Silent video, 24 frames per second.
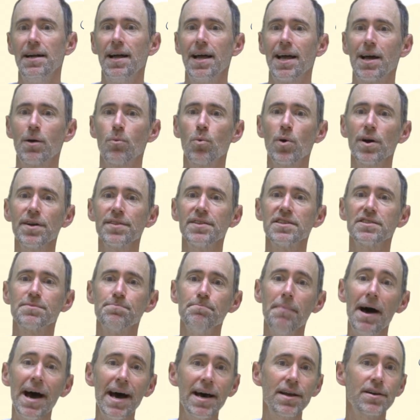And where this
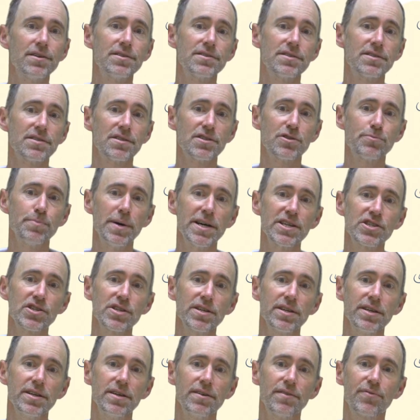matters is
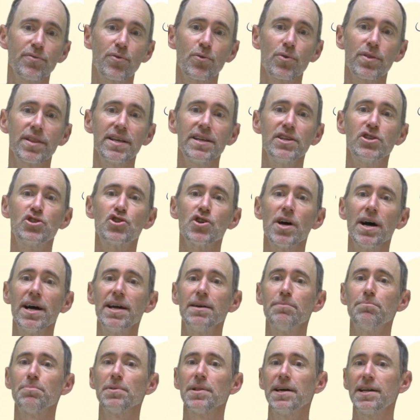especially for the
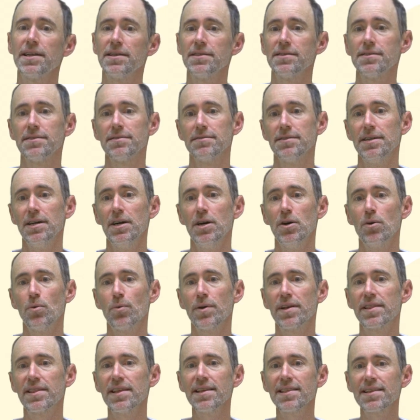giant planets.
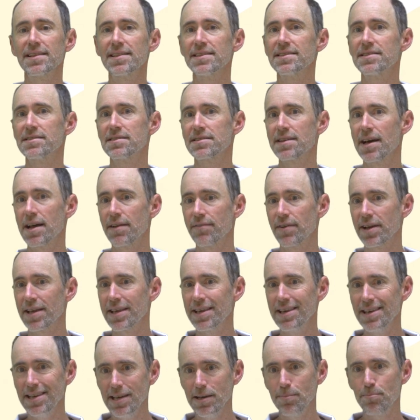We think that this is kind of a
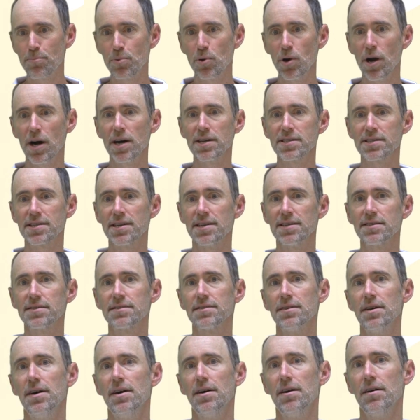key process
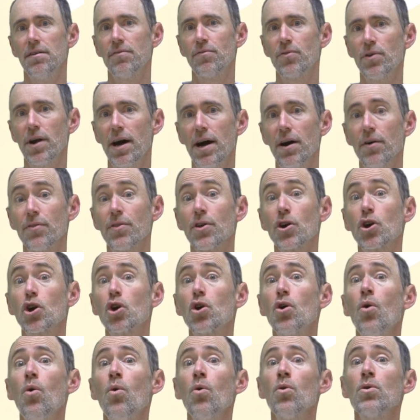for how the
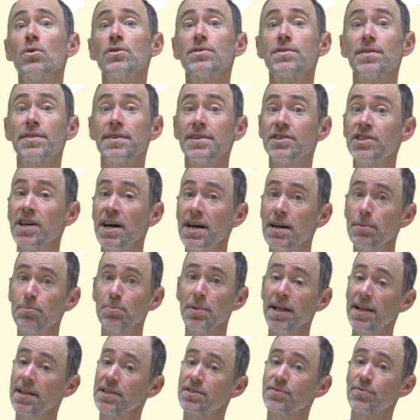cores of the giant
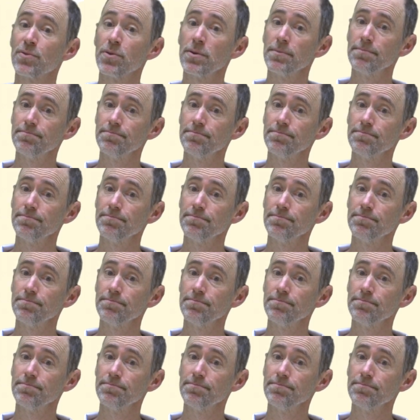planets form.